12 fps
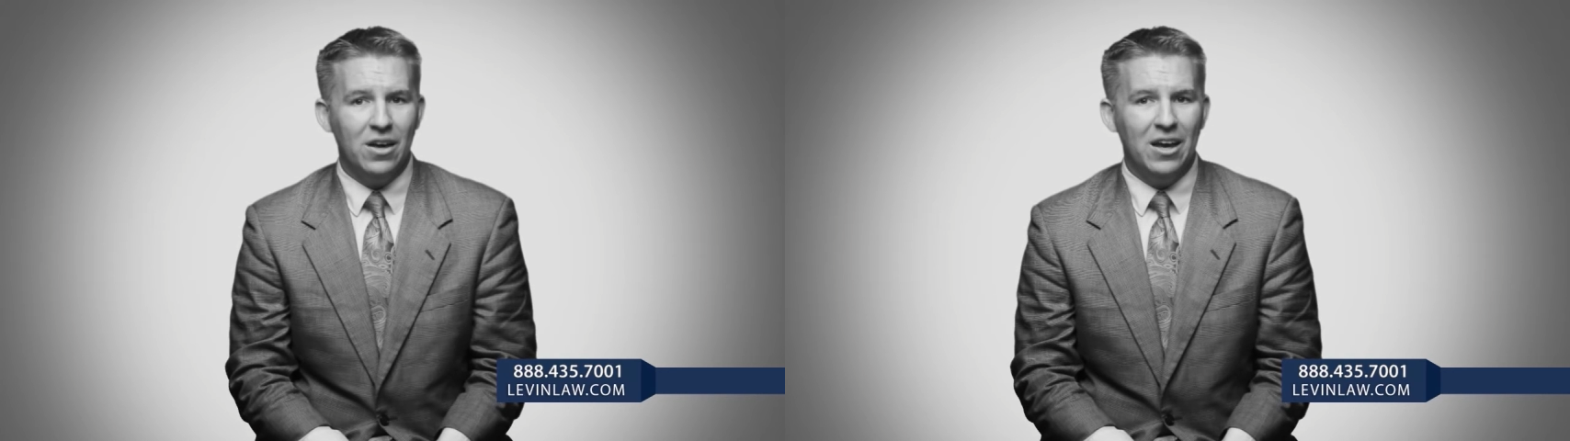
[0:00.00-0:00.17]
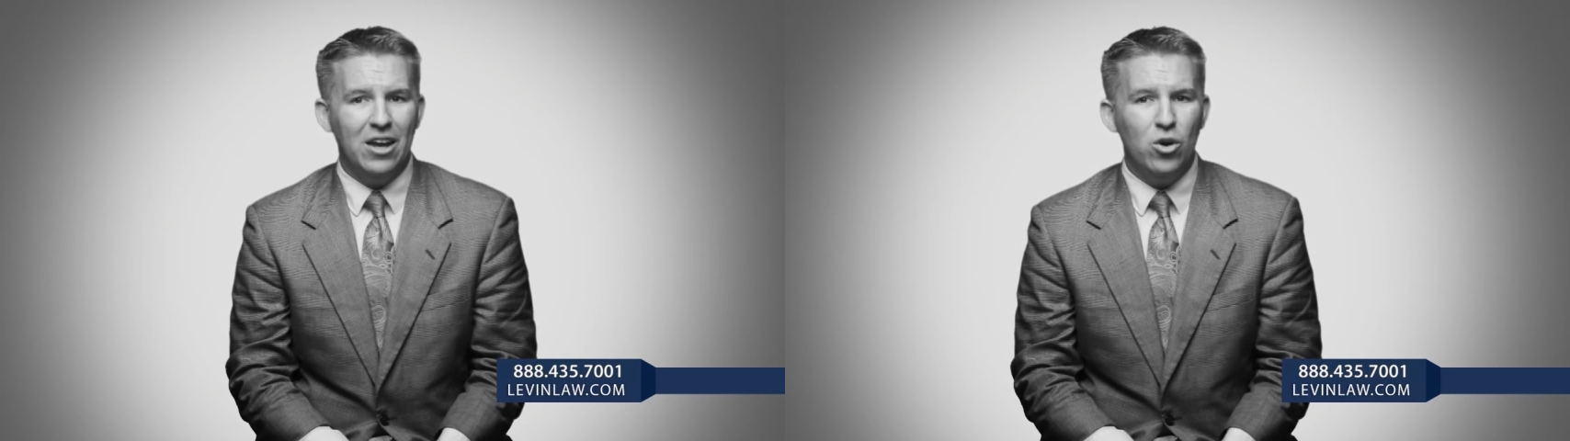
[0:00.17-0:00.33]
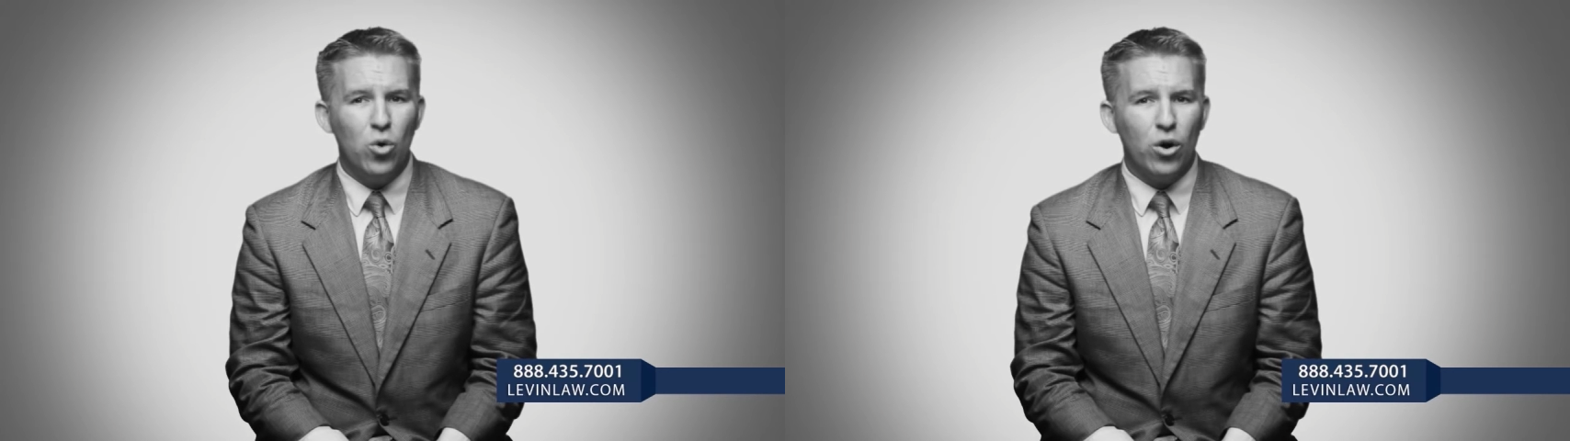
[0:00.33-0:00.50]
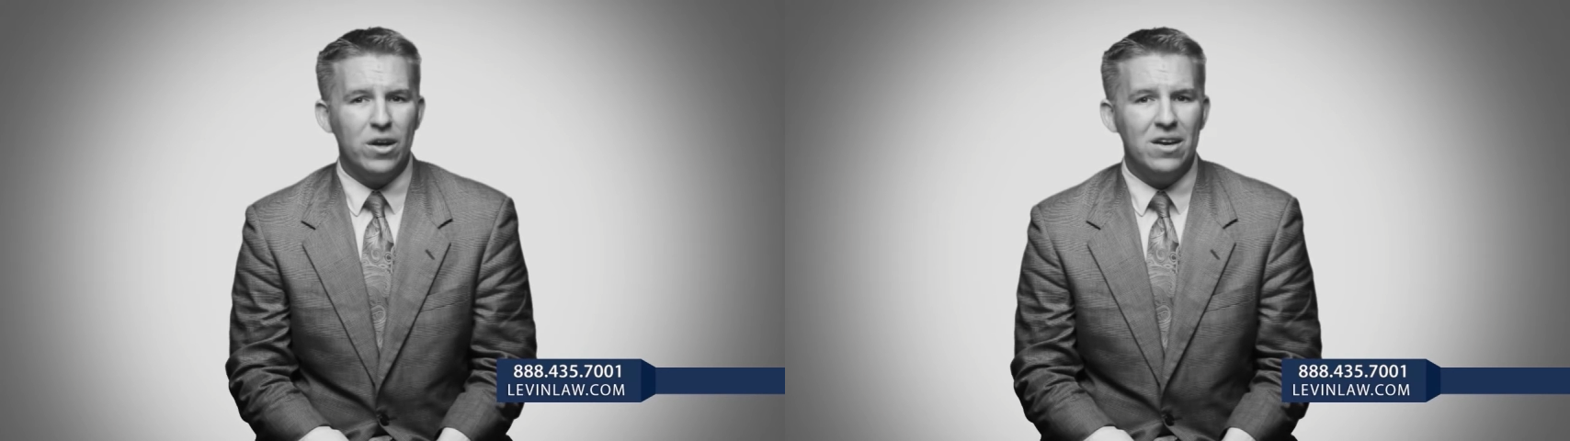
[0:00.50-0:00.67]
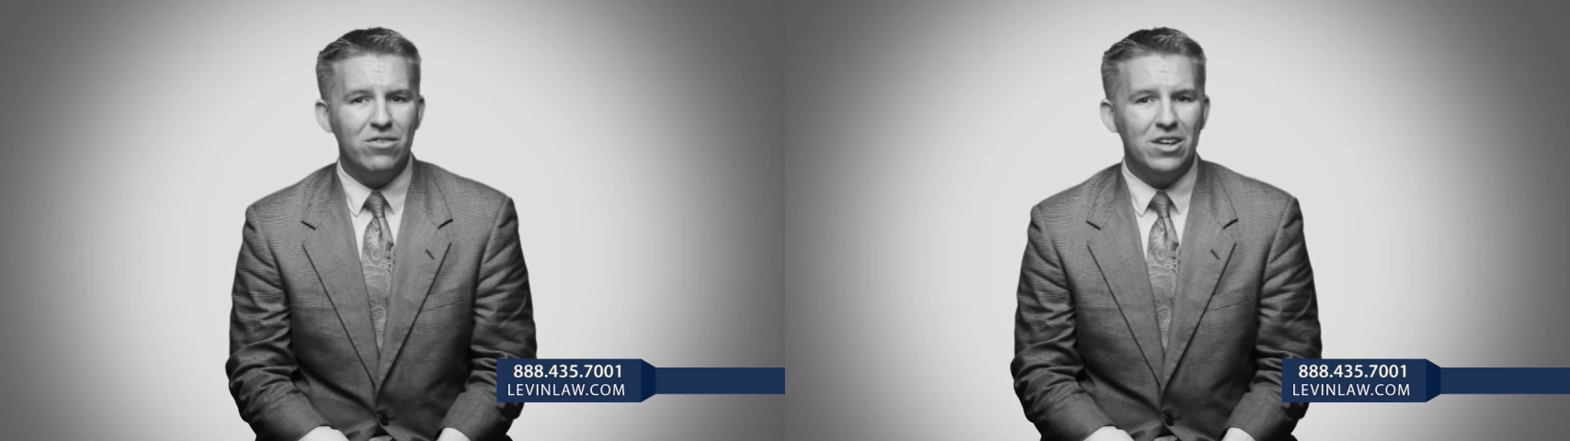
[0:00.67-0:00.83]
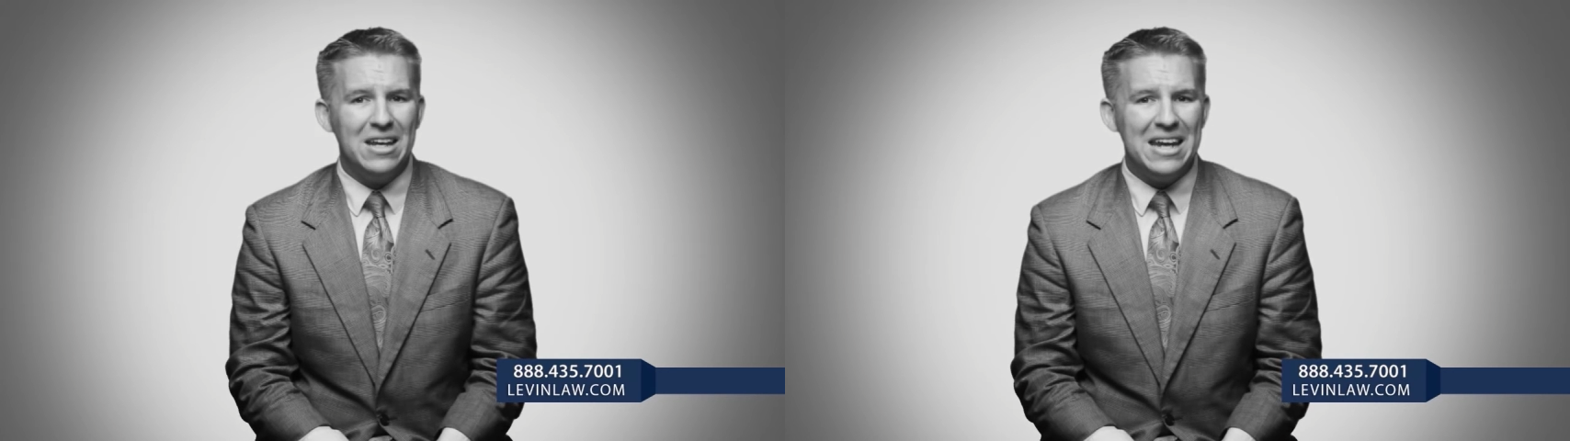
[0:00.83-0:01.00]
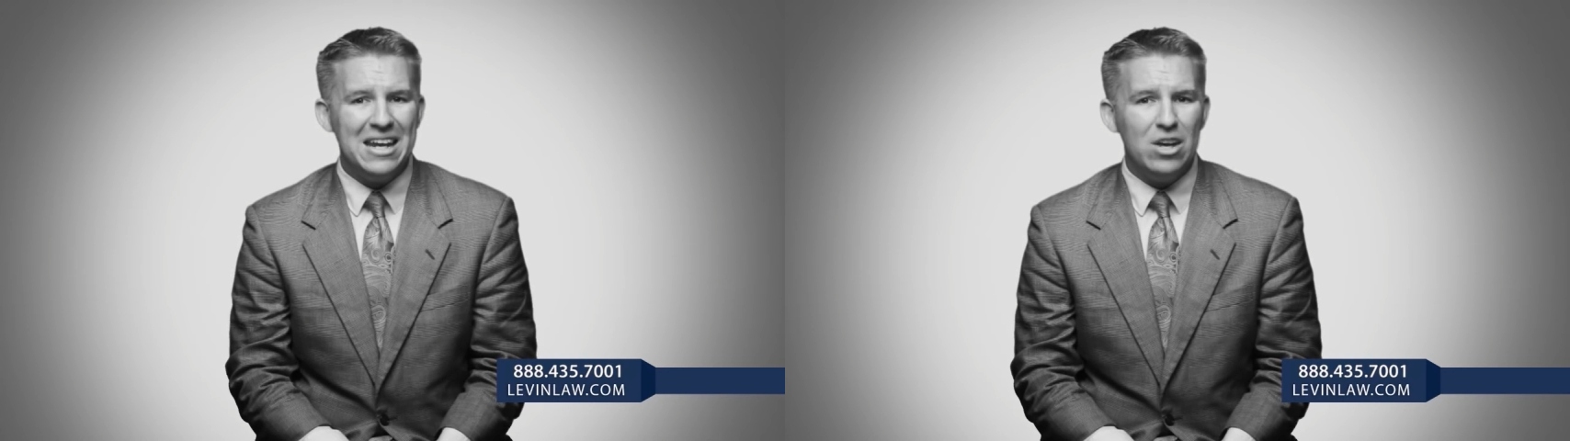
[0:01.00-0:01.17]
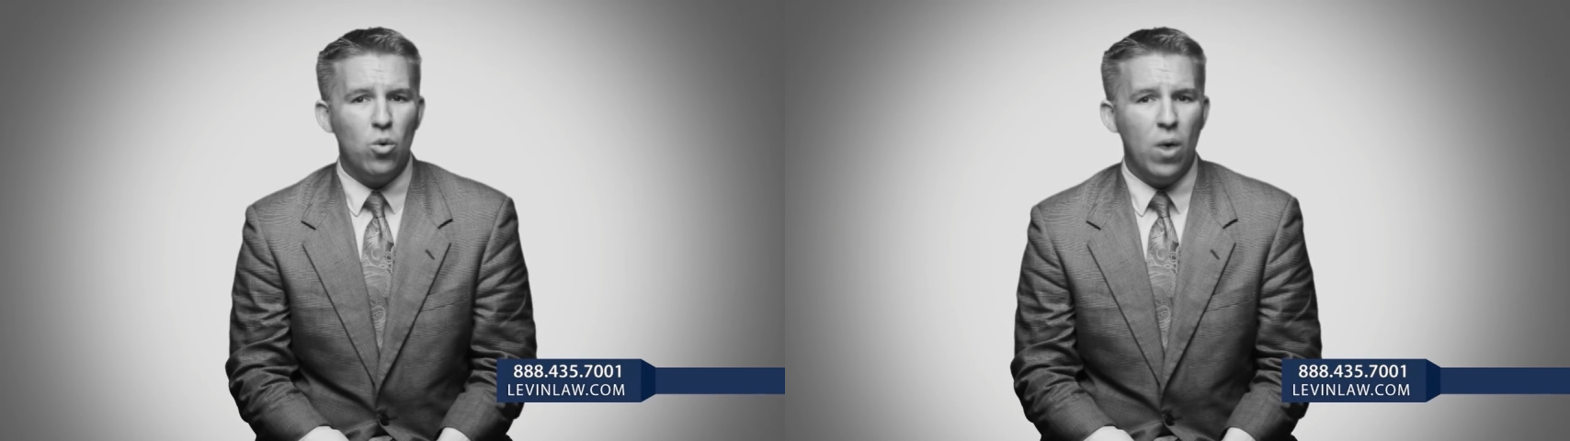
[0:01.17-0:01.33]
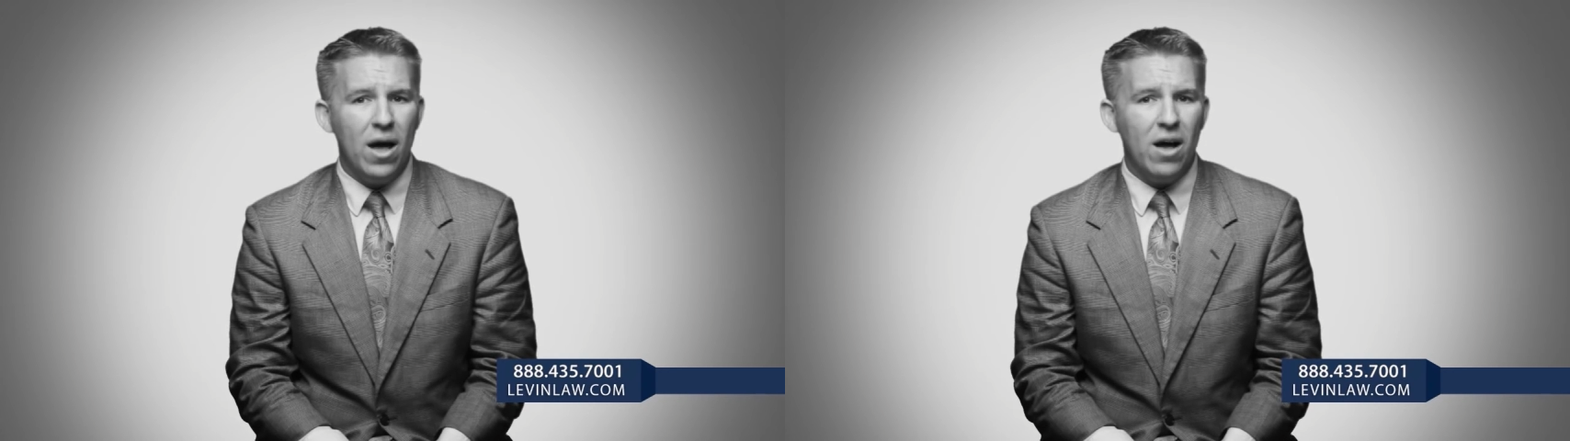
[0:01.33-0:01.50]
and who are even
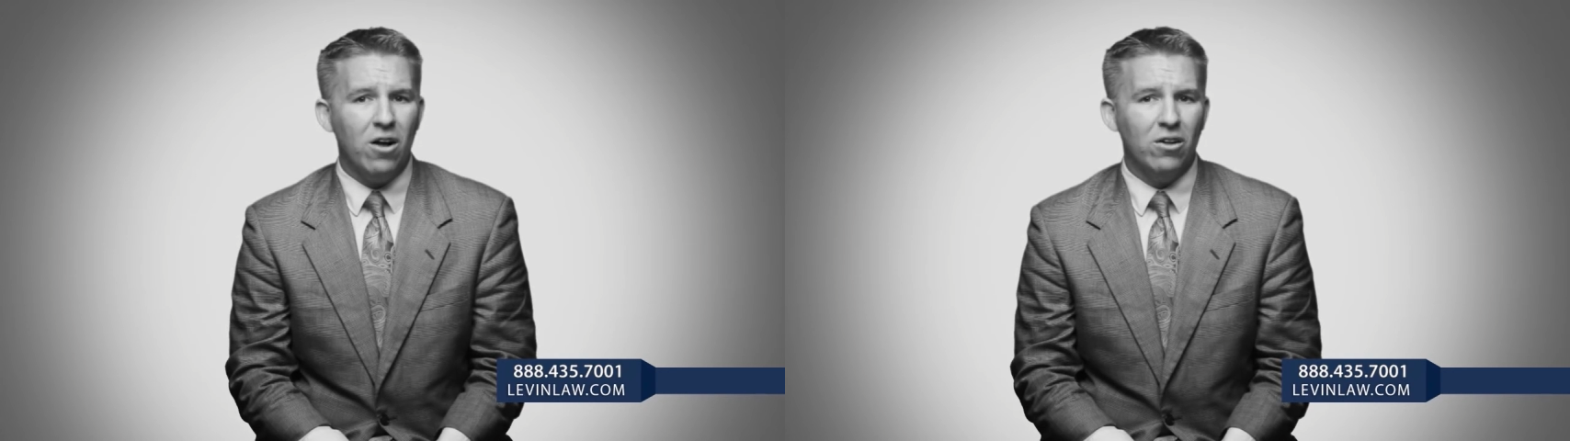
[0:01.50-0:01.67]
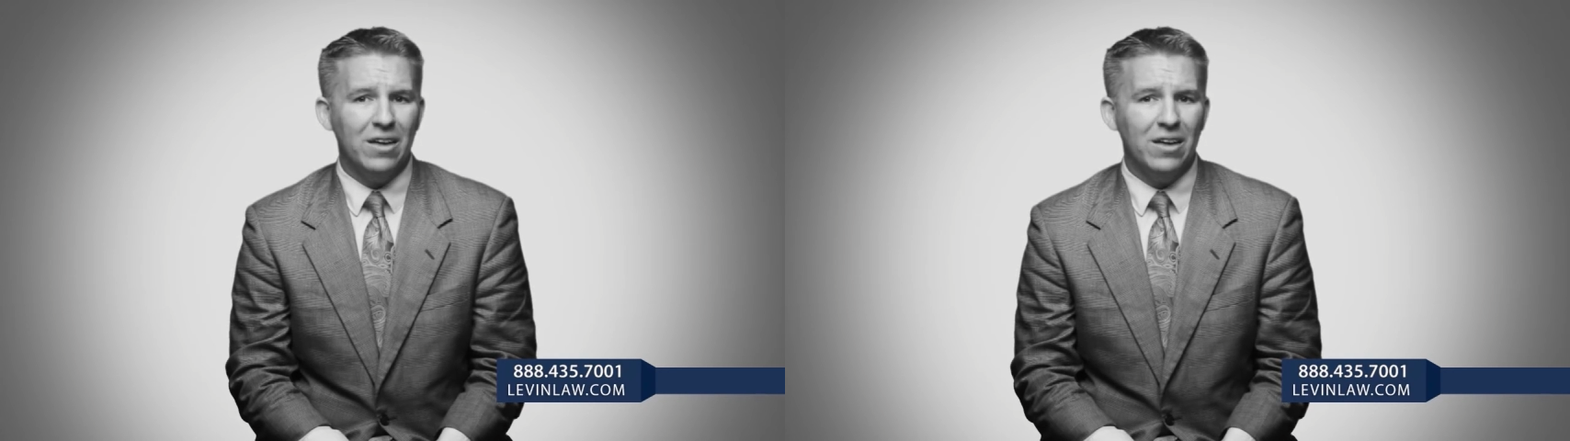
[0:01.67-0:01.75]
eating well